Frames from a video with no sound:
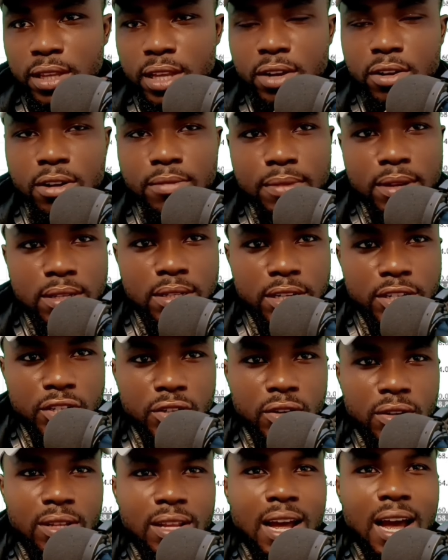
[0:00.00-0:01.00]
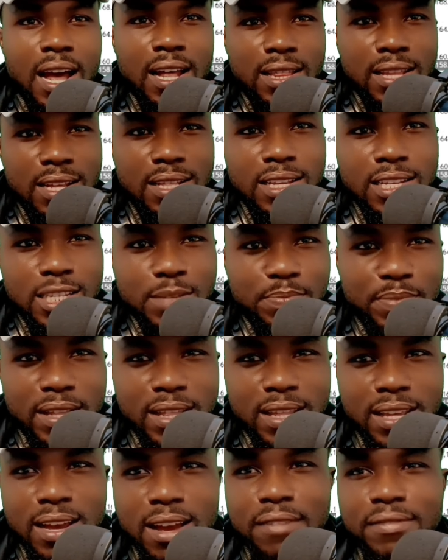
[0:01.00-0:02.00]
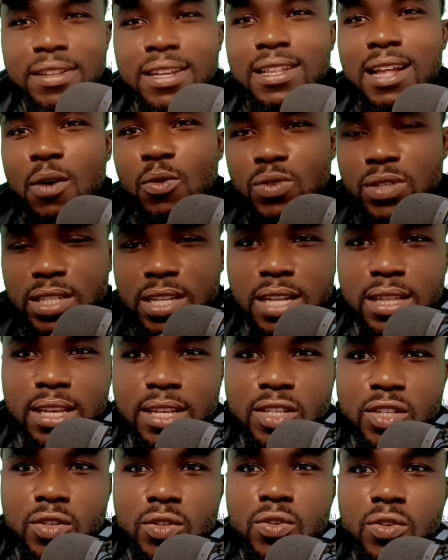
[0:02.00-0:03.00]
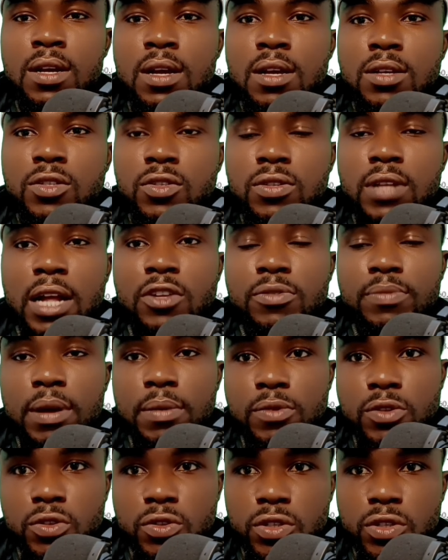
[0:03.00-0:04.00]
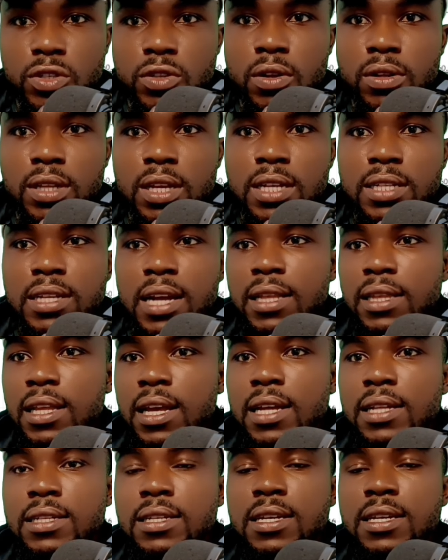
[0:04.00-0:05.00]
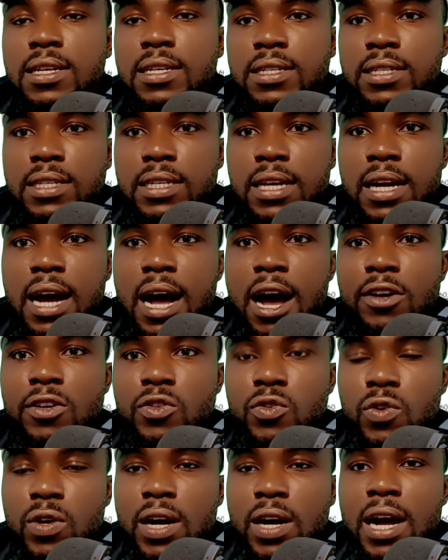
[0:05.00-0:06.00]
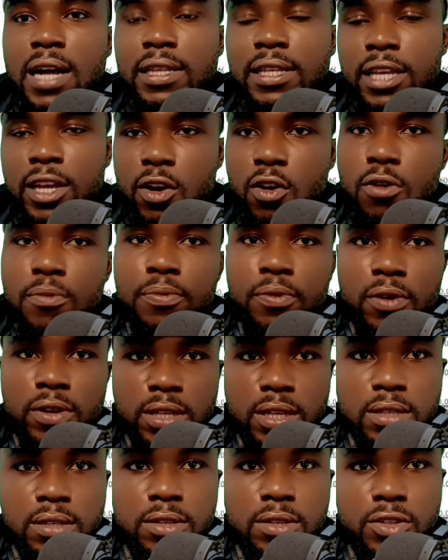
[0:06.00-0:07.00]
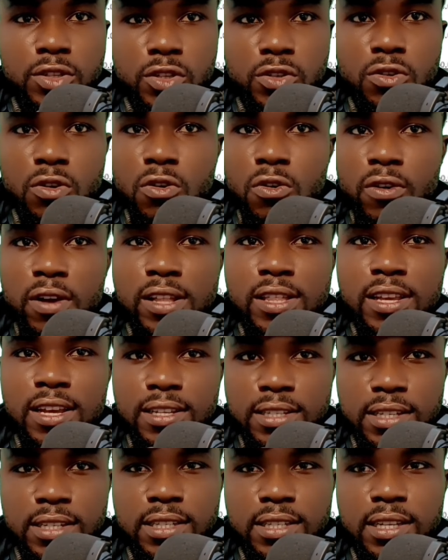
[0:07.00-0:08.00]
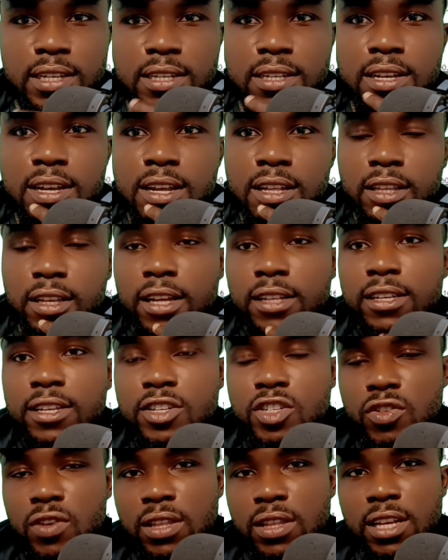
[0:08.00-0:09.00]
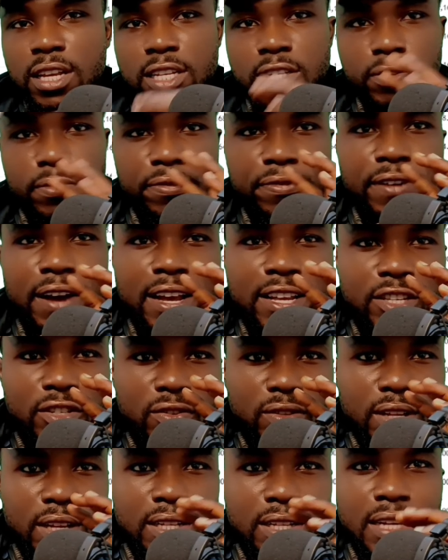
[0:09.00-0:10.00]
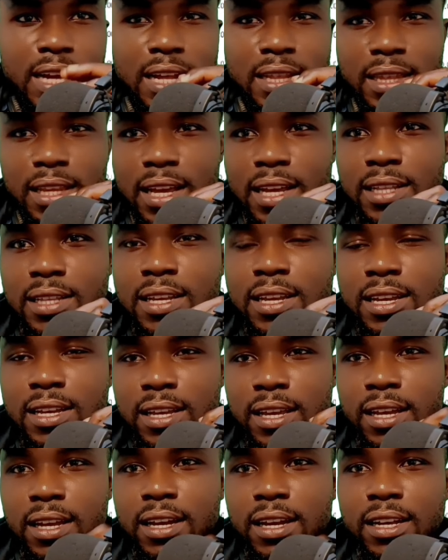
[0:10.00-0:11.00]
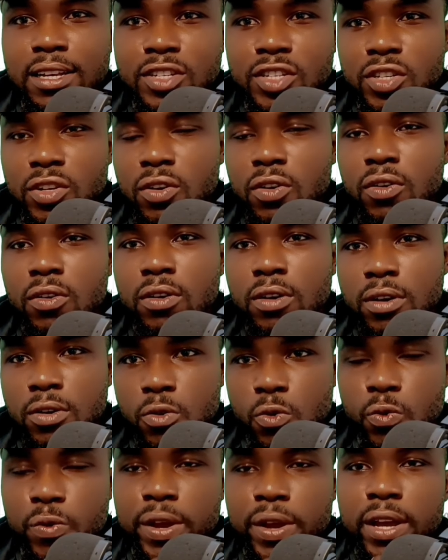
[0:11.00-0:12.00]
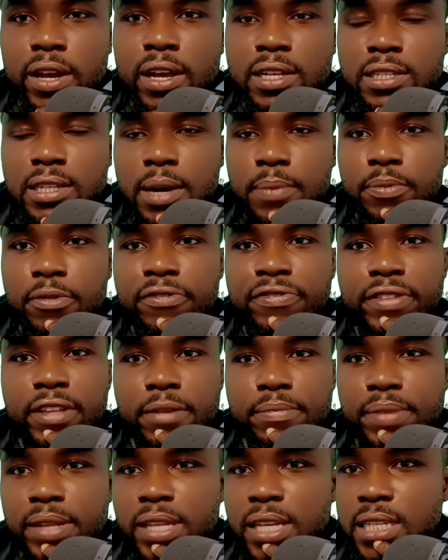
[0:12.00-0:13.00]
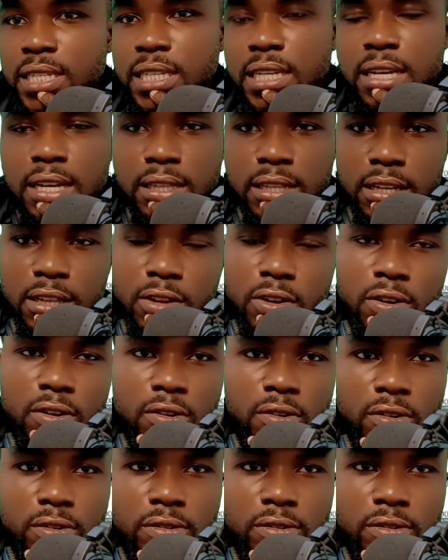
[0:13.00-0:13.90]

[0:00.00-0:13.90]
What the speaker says: on the comment section, I need this PDF, then I will send it to you so that you'll be able to study it and then see how you can incorporate it into your already existing trading strategy to fine tune it and then increase your win rate and profitability in the long